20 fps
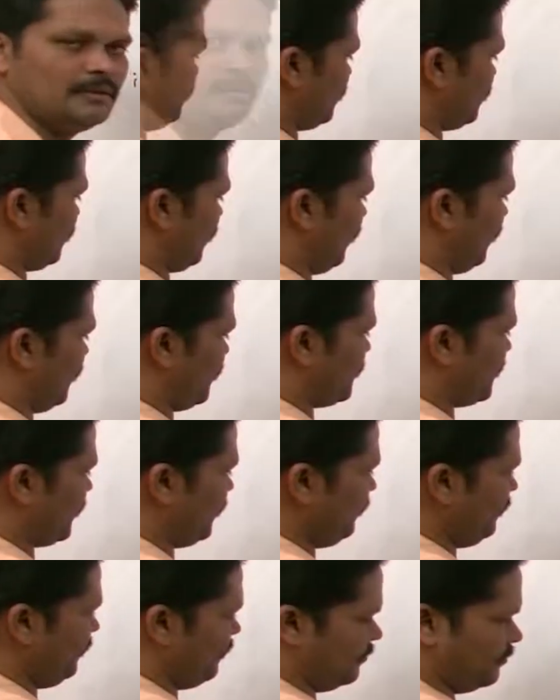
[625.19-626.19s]

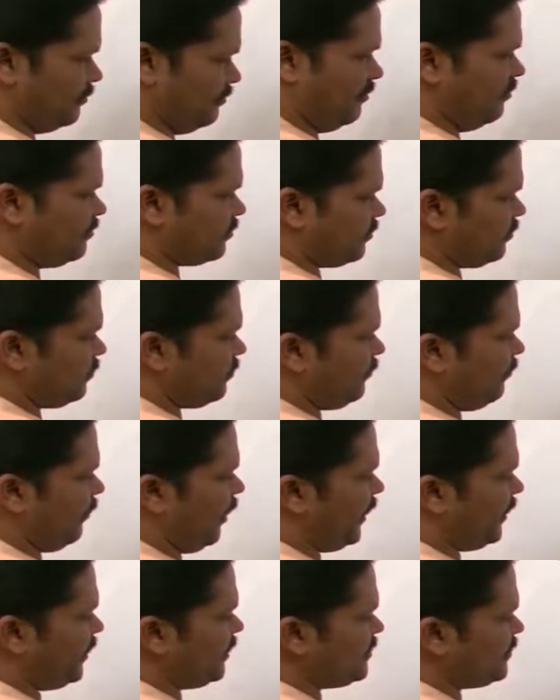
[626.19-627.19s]
Solution,
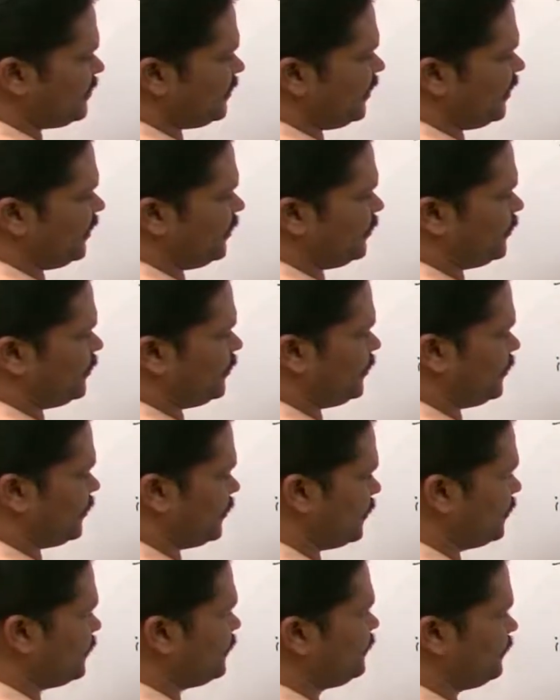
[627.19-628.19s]
minus 3 into
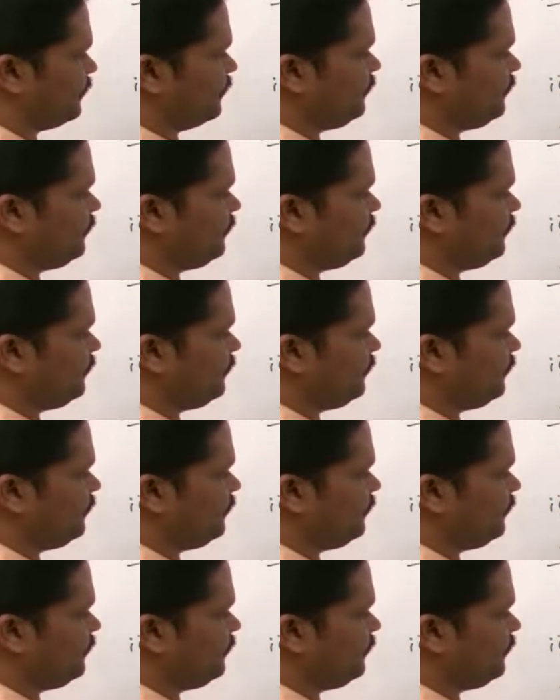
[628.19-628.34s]
2